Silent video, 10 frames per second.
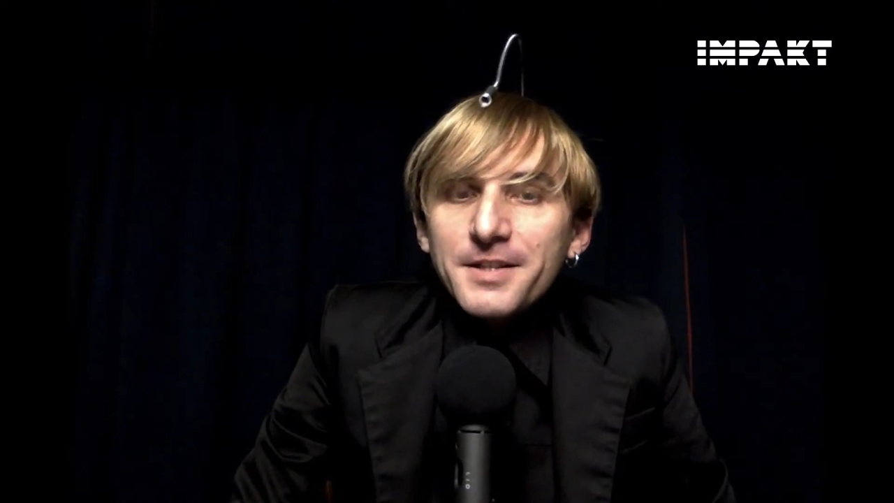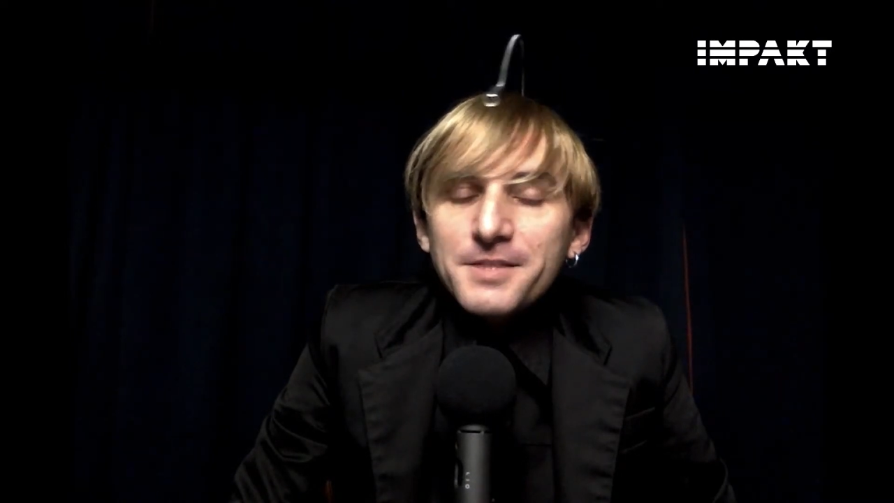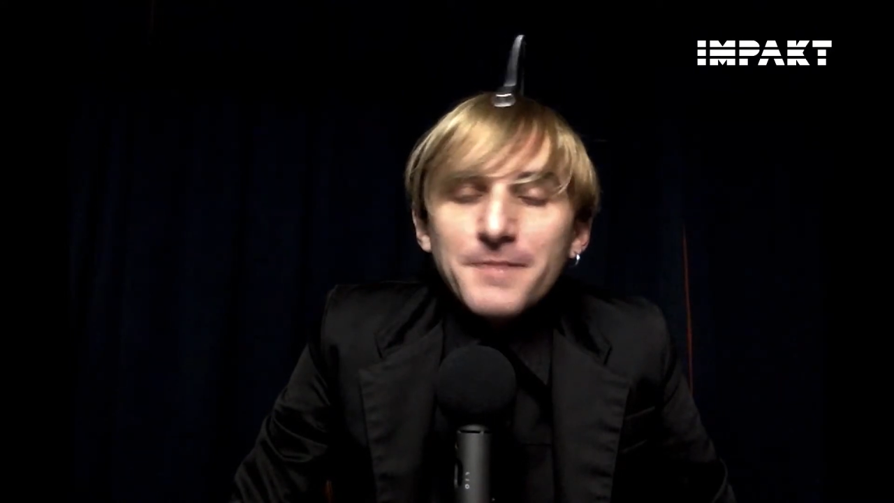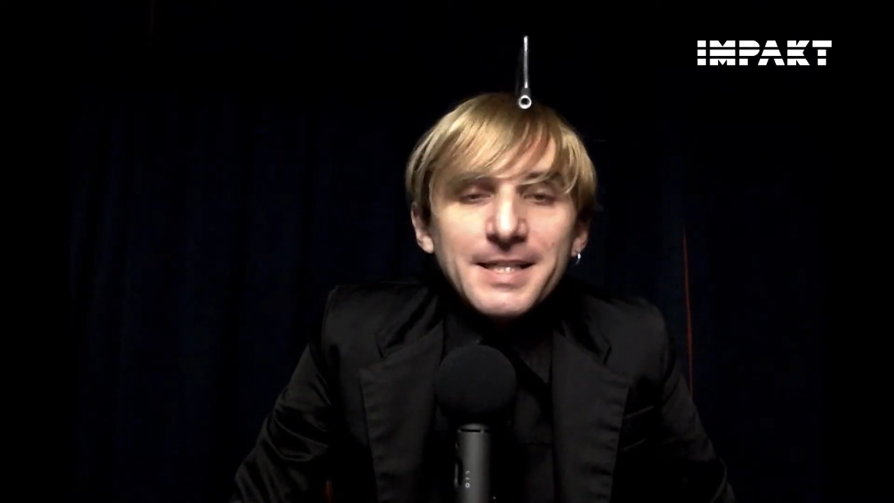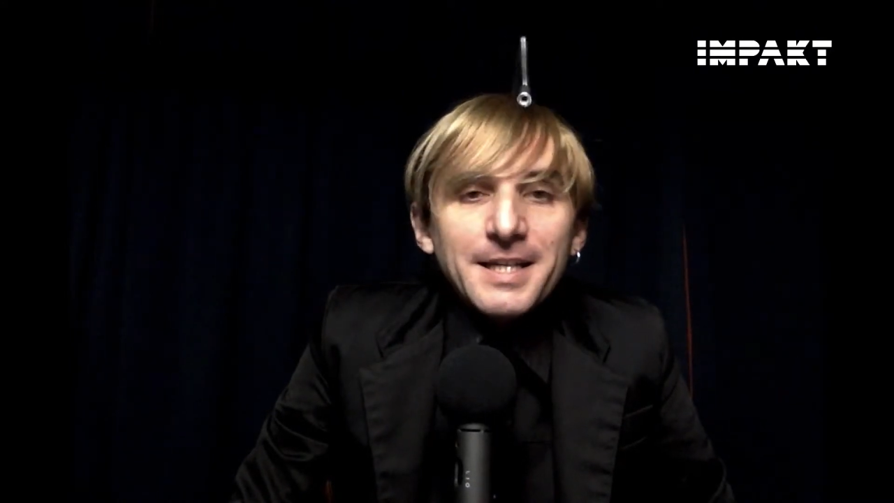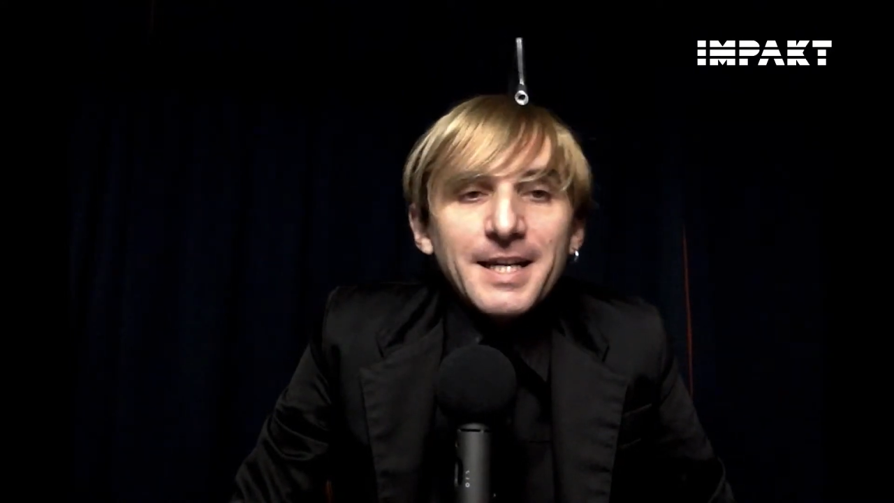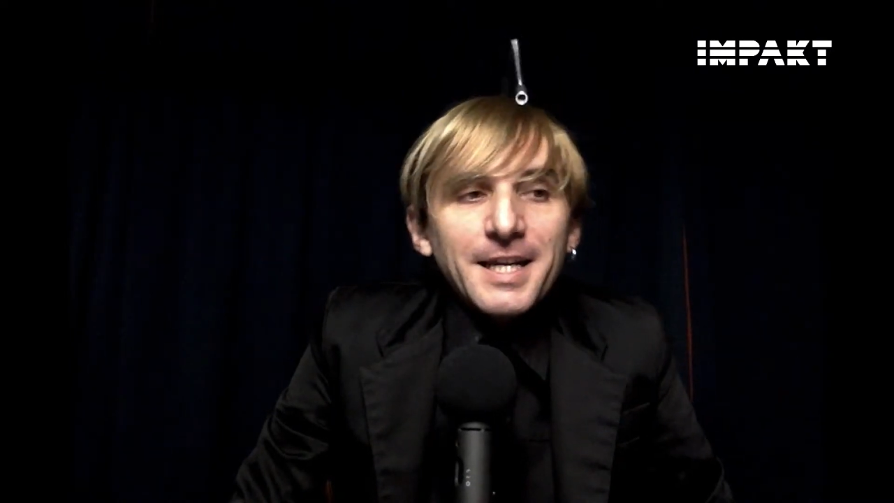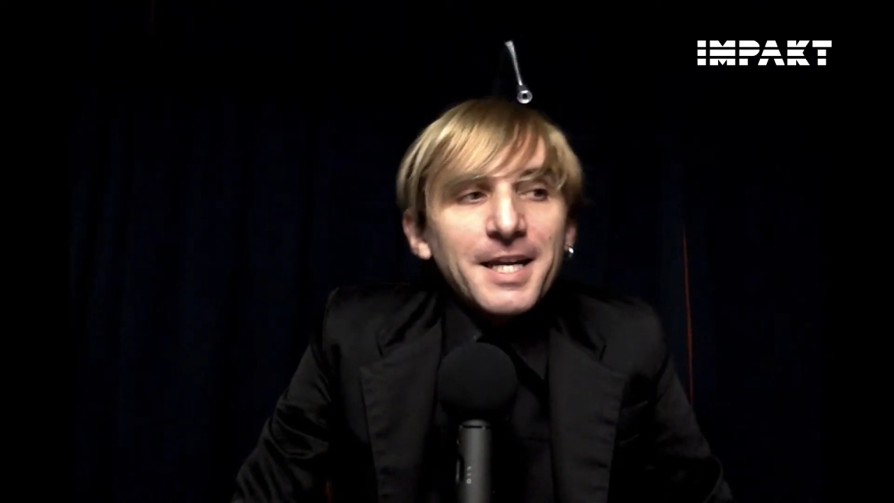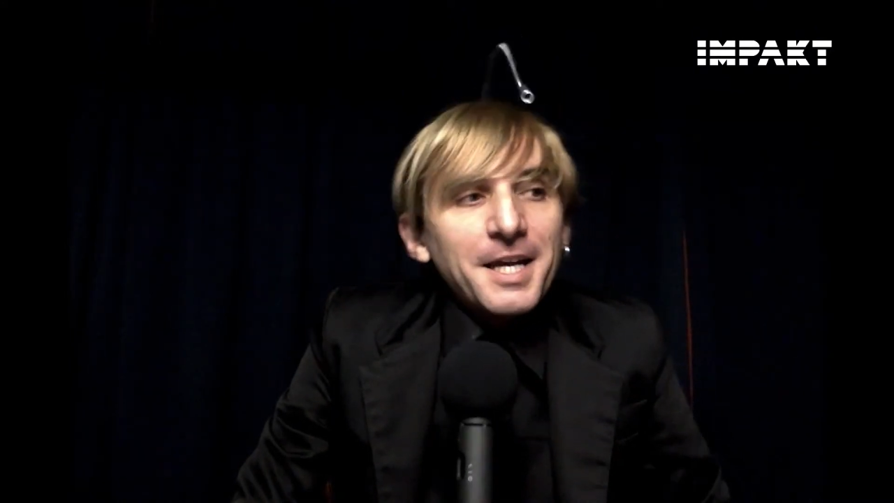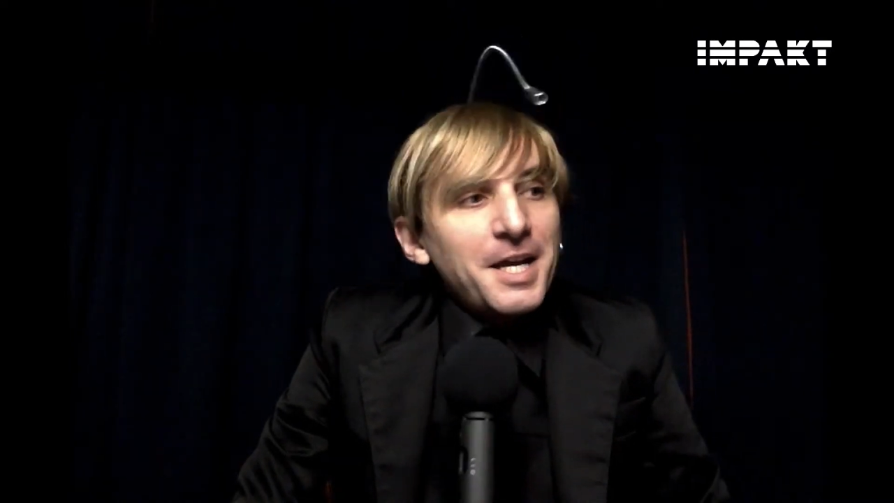Basically,
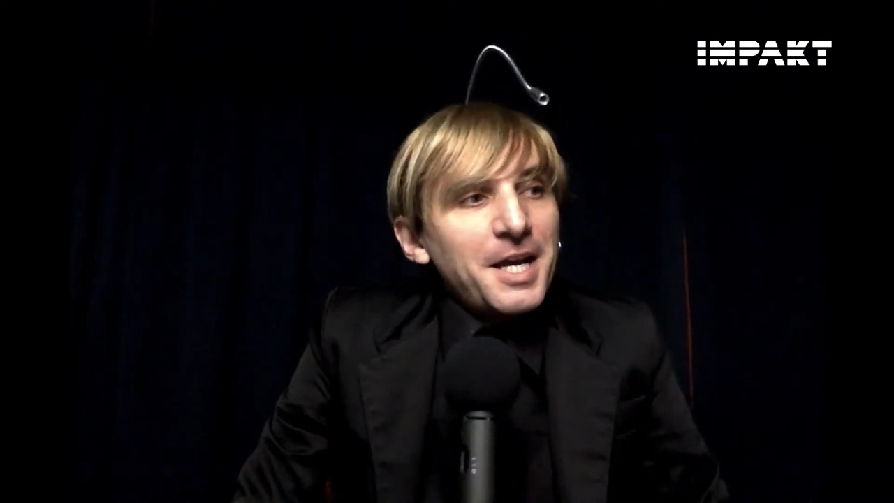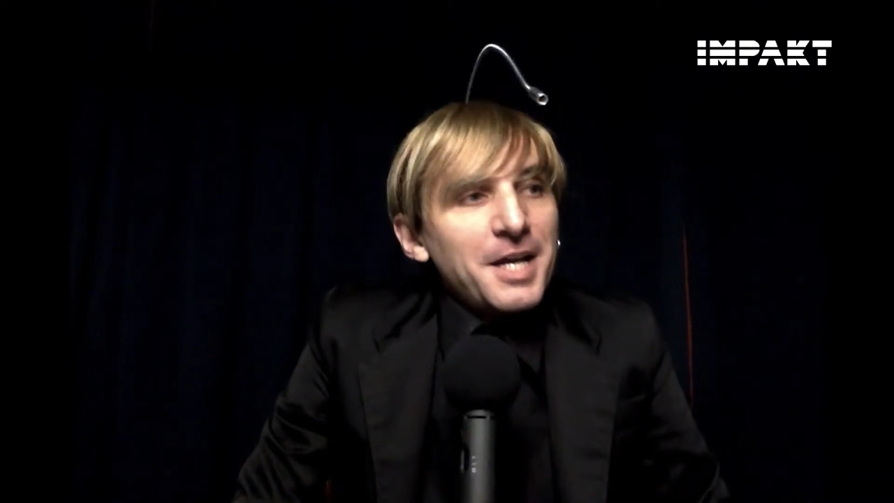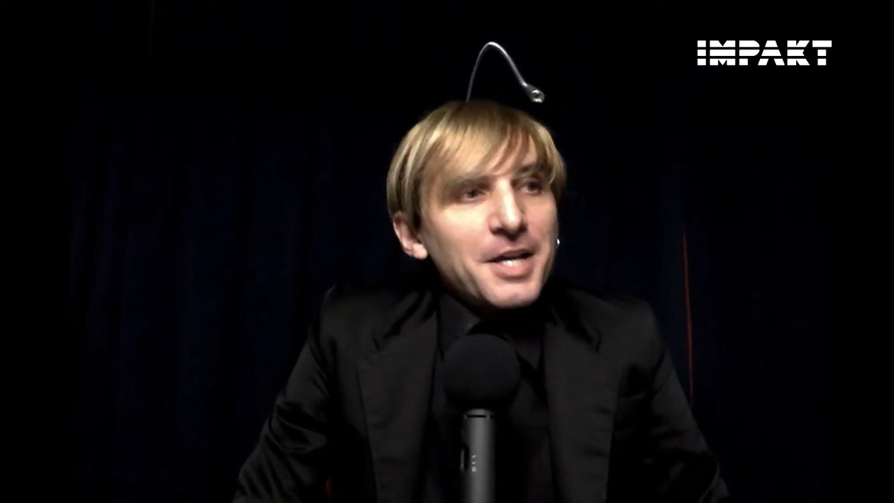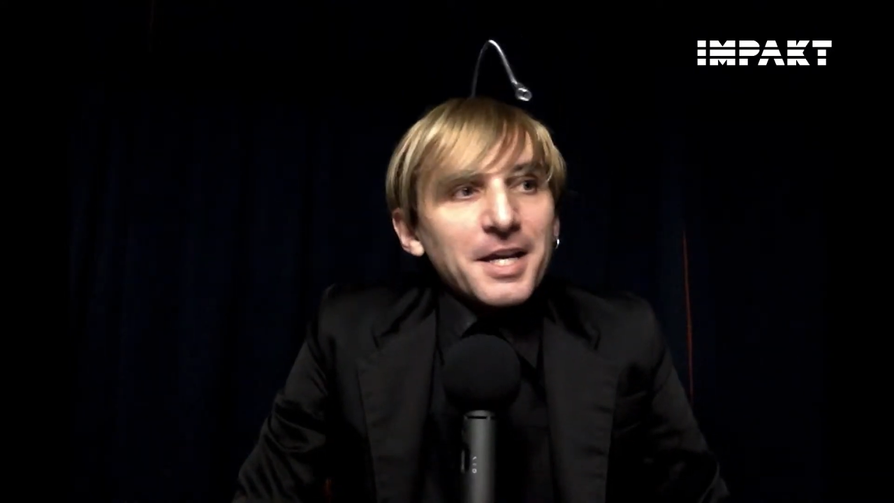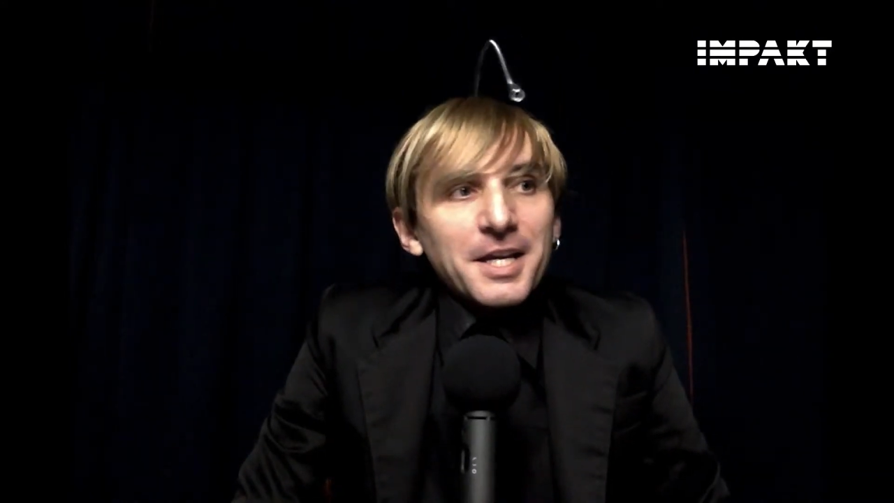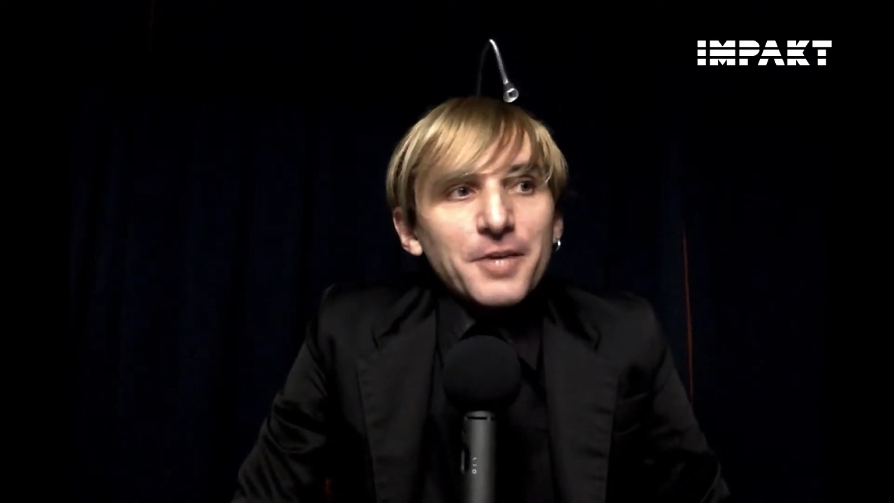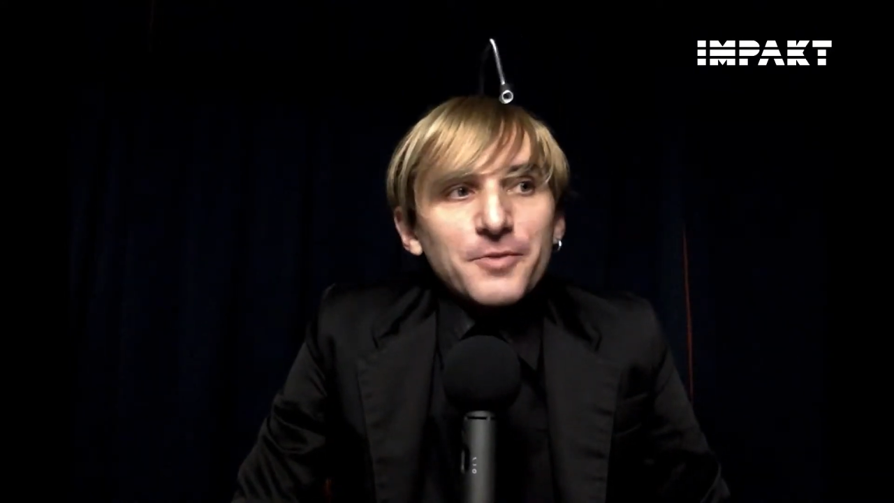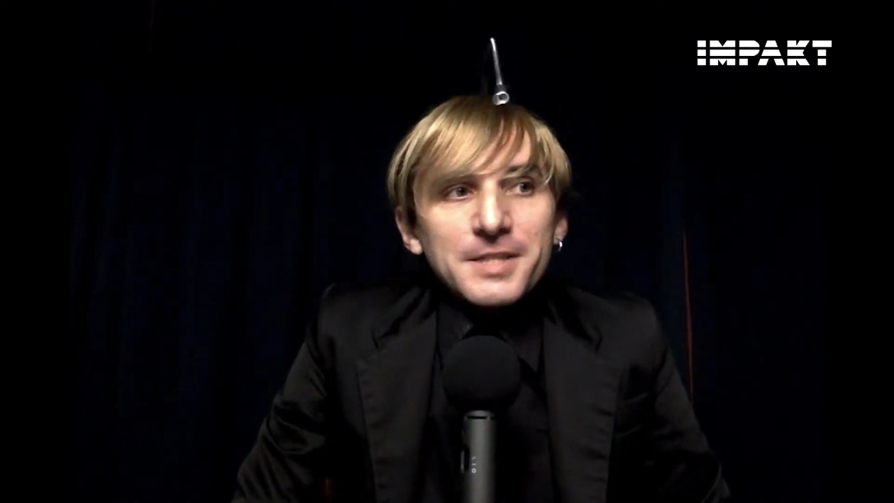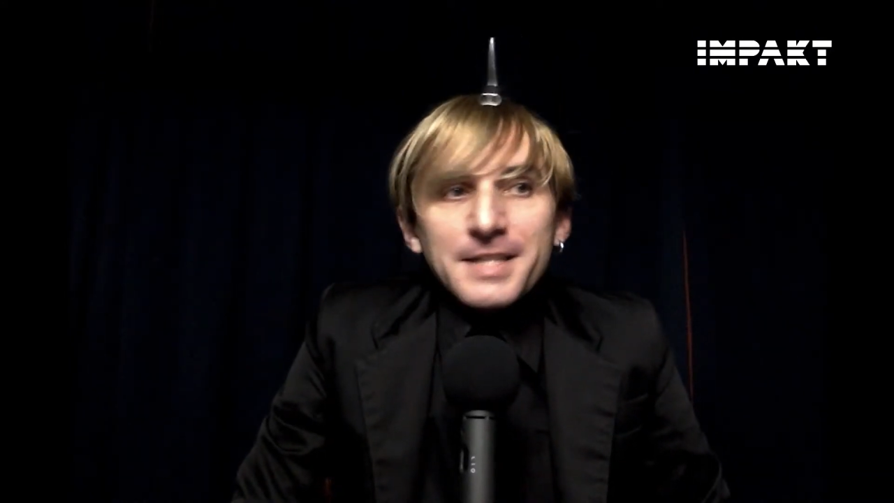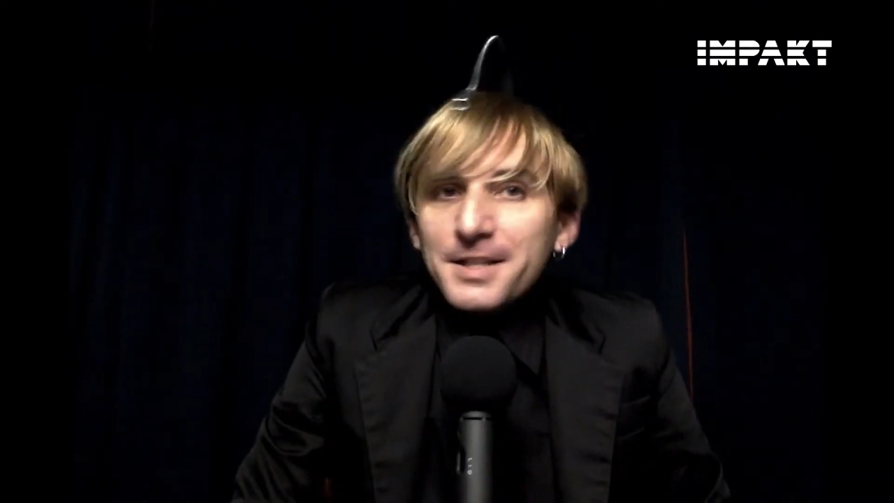here we're
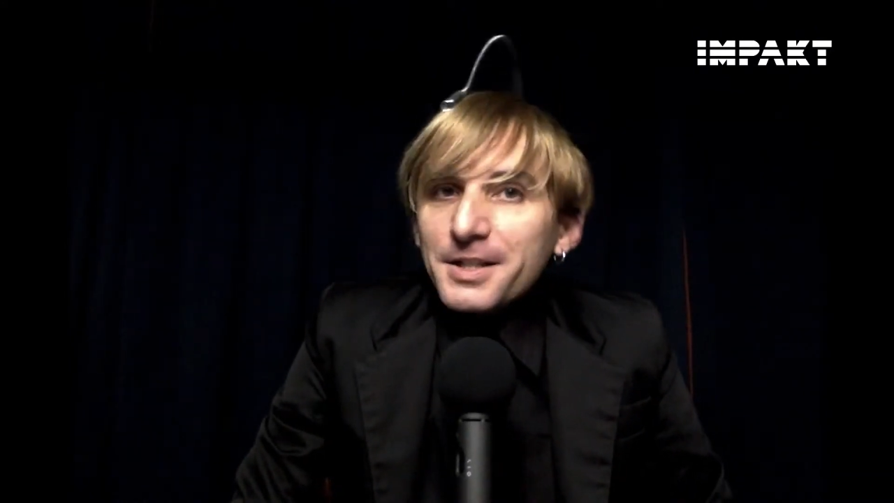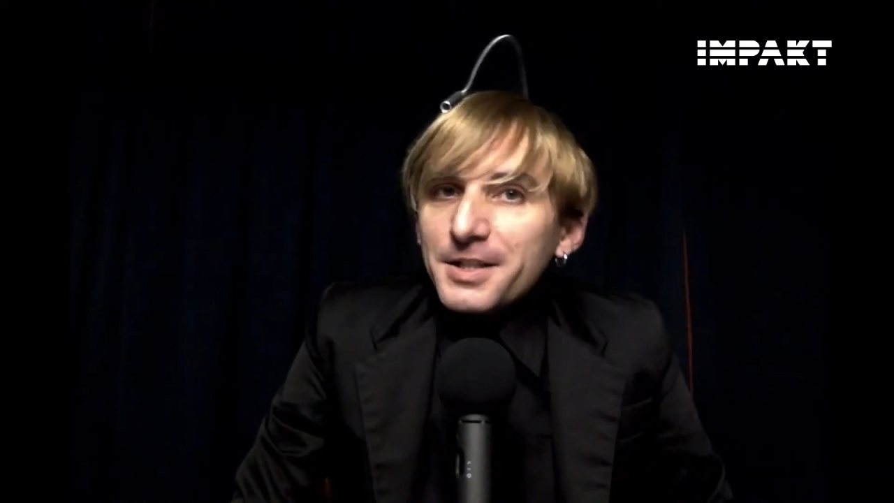saying that